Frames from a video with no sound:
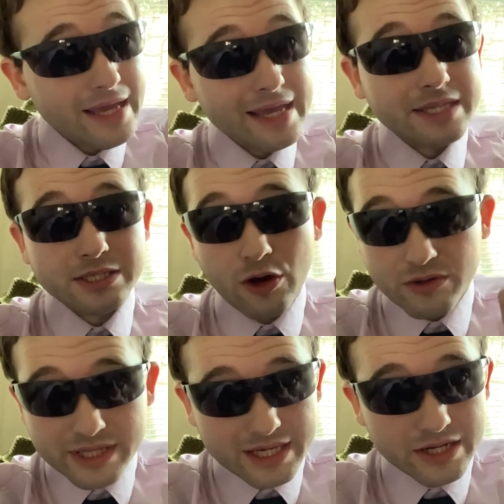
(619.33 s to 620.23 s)
It's
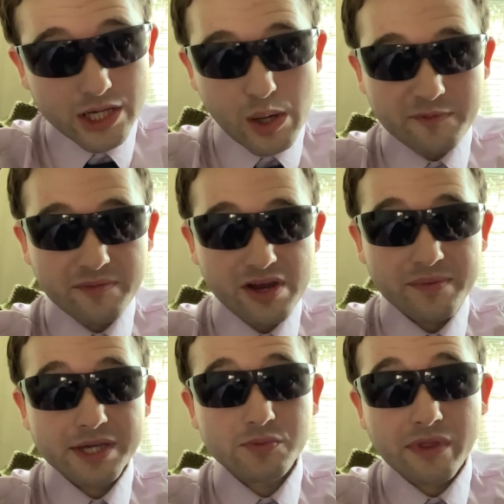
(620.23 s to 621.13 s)
only gonna go up from here
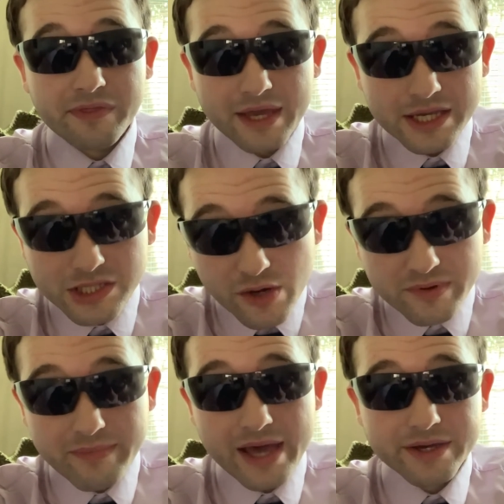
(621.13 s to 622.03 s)
because when things
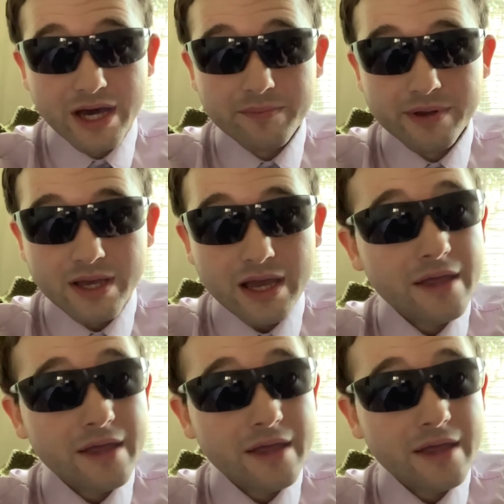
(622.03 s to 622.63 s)
open back up,